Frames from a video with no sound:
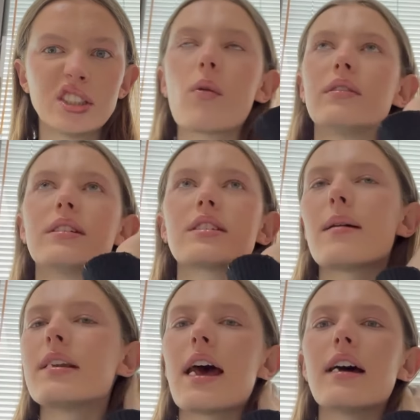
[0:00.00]
we went to
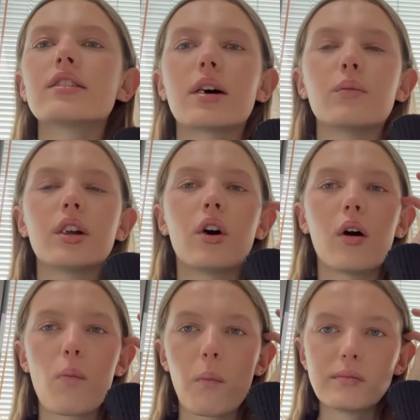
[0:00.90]
M&S and we got
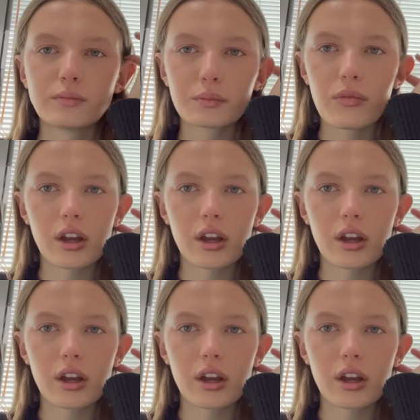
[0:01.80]
got